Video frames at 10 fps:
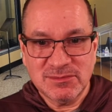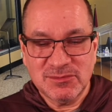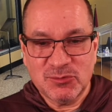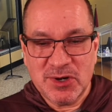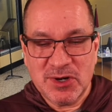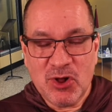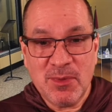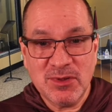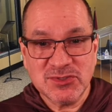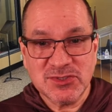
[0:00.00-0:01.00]
we're
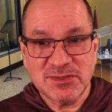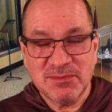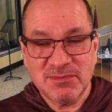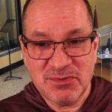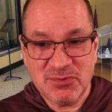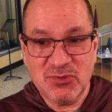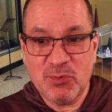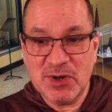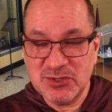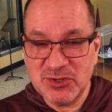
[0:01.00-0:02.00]
almost through the
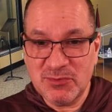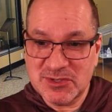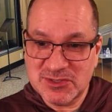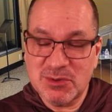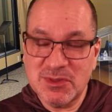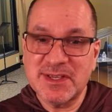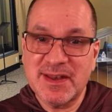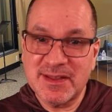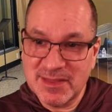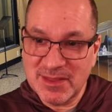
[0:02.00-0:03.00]
winter. We're slowly
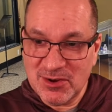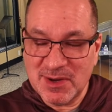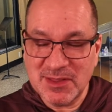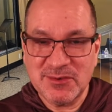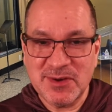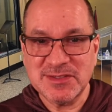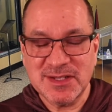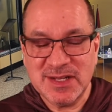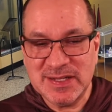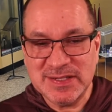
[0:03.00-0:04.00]
getting there by the grace of
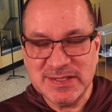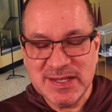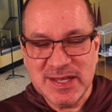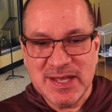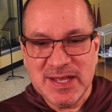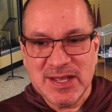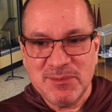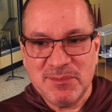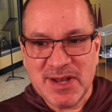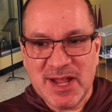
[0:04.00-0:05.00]
God.
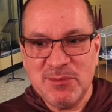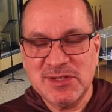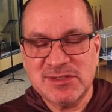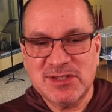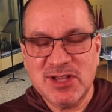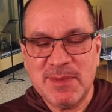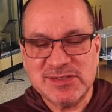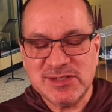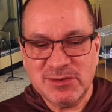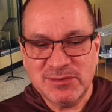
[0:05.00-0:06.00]
But I always tell
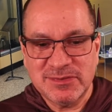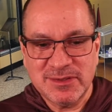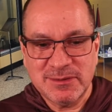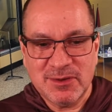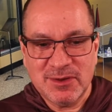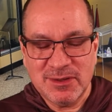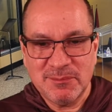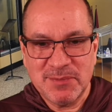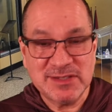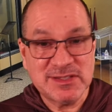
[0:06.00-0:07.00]
myself,
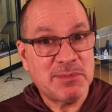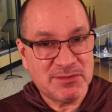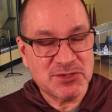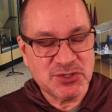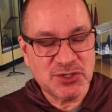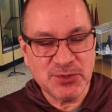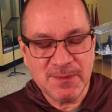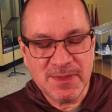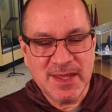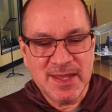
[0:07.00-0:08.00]
because I believe it's true,
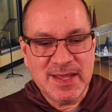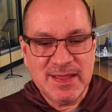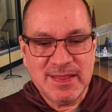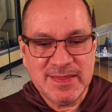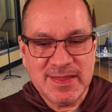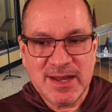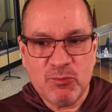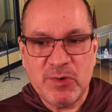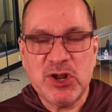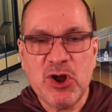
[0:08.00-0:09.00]
that
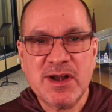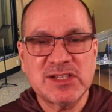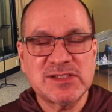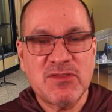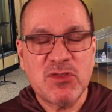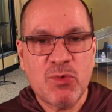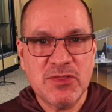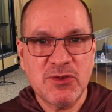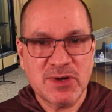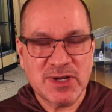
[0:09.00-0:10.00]
regardless of the
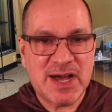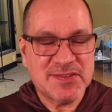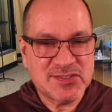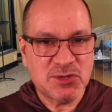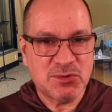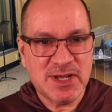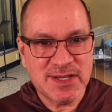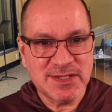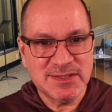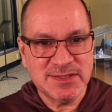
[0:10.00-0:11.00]
weather, God is still
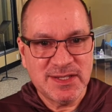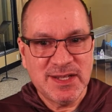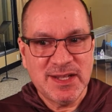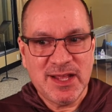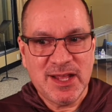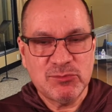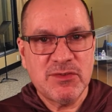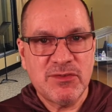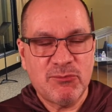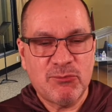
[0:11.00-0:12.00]
God. And
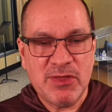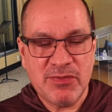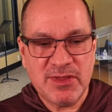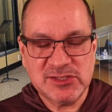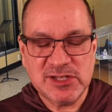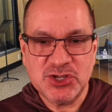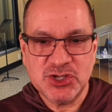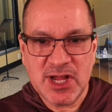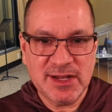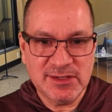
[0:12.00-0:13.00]
whether the sun
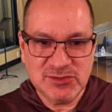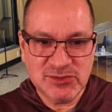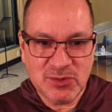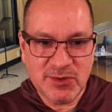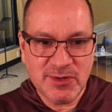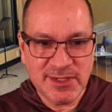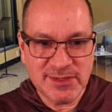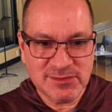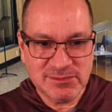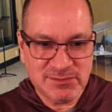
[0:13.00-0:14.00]
shines or it's